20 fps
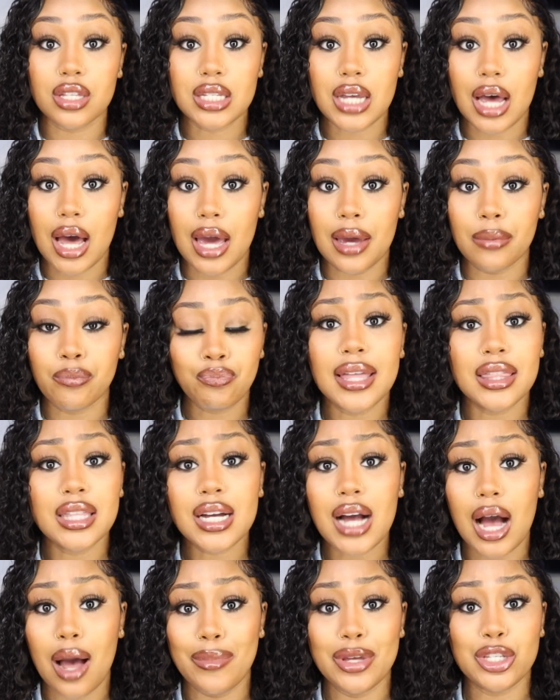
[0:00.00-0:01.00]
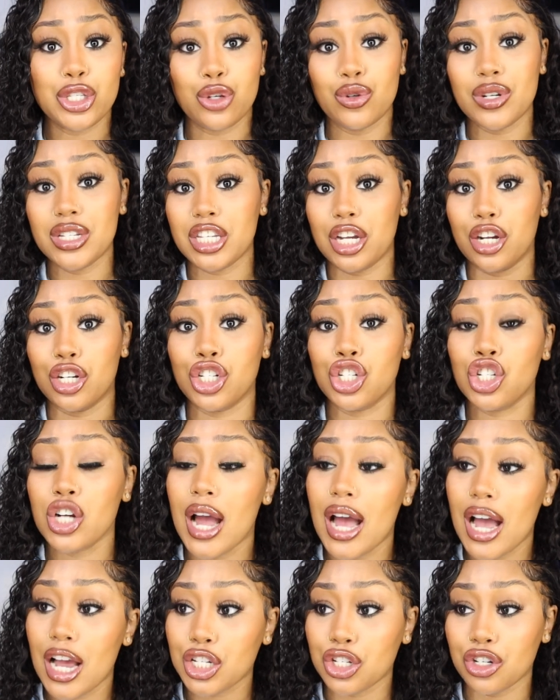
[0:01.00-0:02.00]
the time in the comments, Eunice Hair is
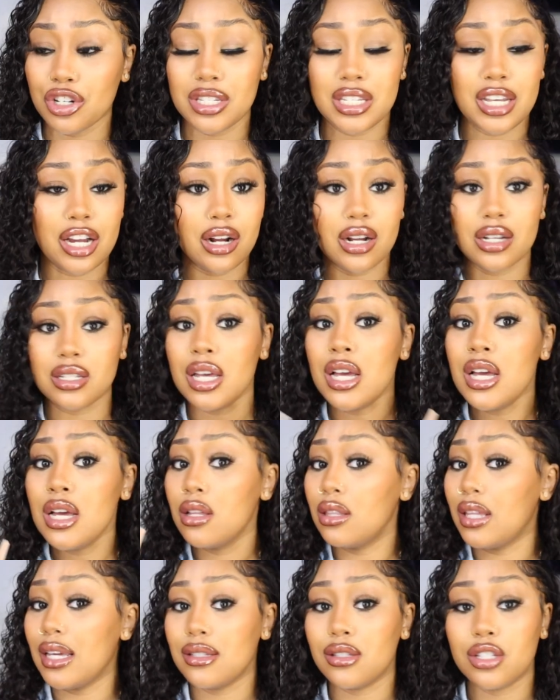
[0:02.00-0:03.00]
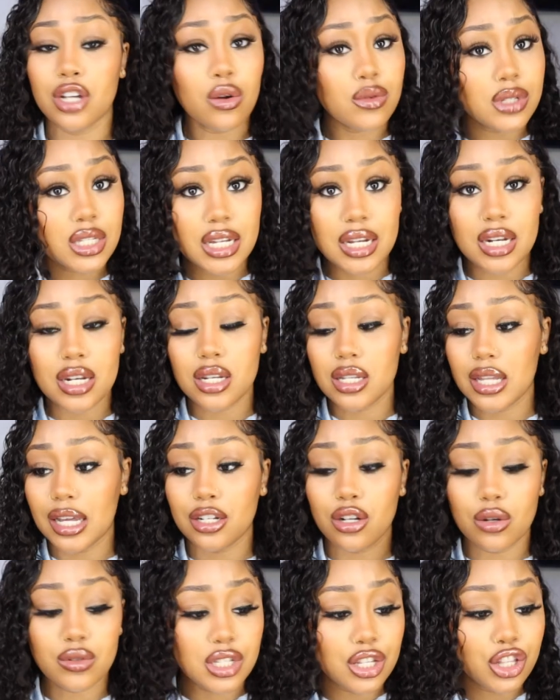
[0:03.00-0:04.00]
trash, Eunice Hair is, they don't send
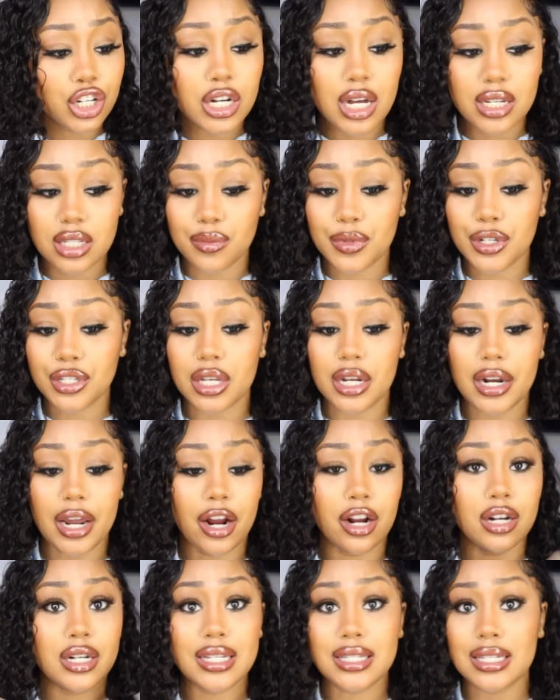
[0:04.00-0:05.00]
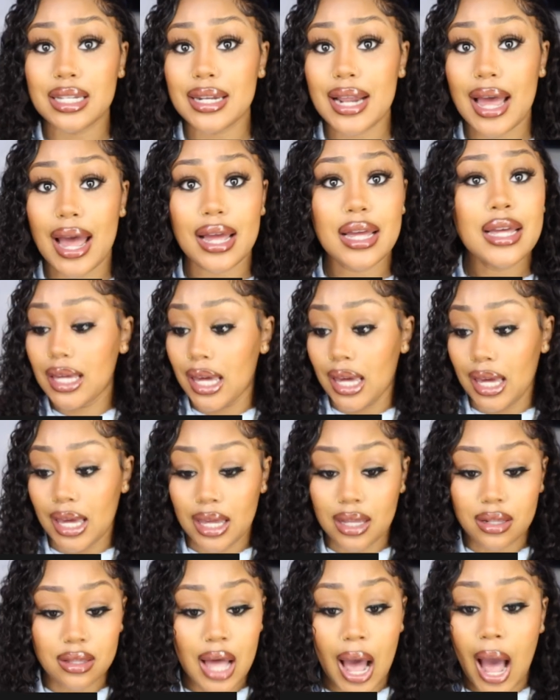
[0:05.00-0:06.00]
their customers good hair, this and that,
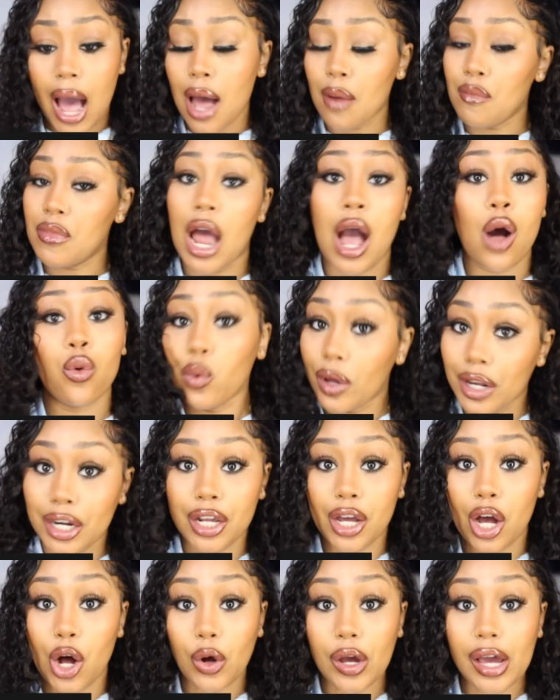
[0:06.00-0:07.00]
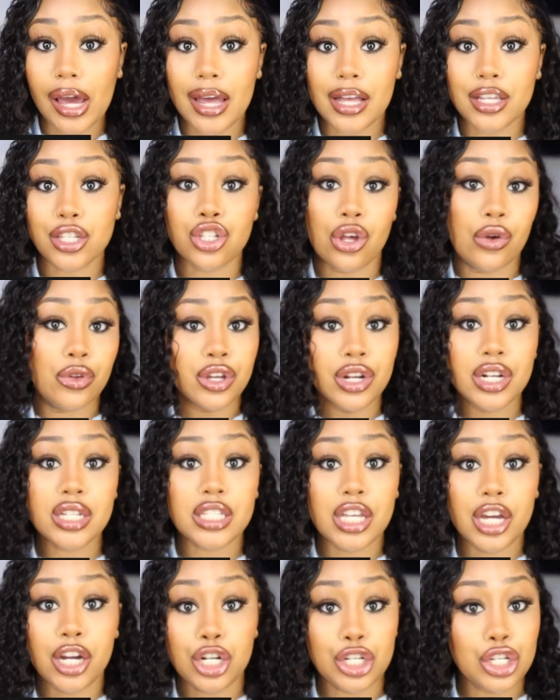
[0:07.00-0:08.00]
and I'm not with it, okay? So
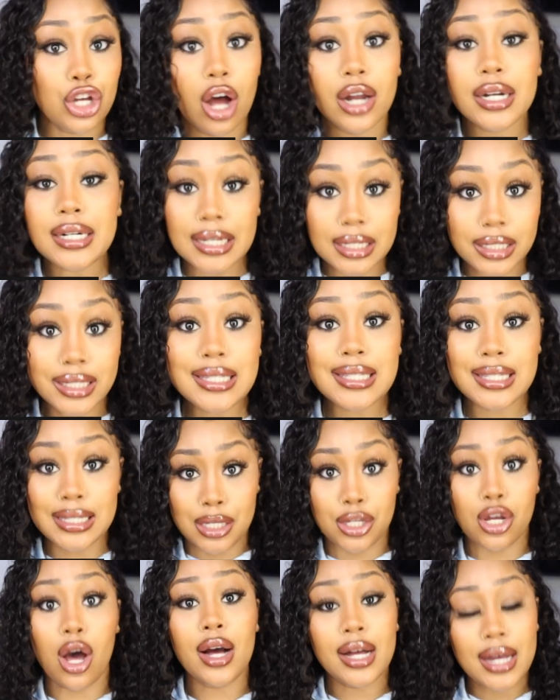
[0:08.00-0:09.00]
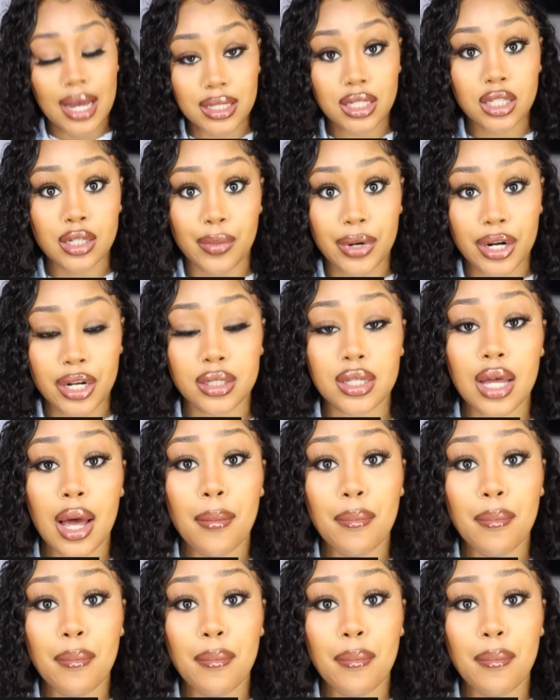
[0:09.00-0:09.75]
Eunice Hair, y'all need to send y'all customers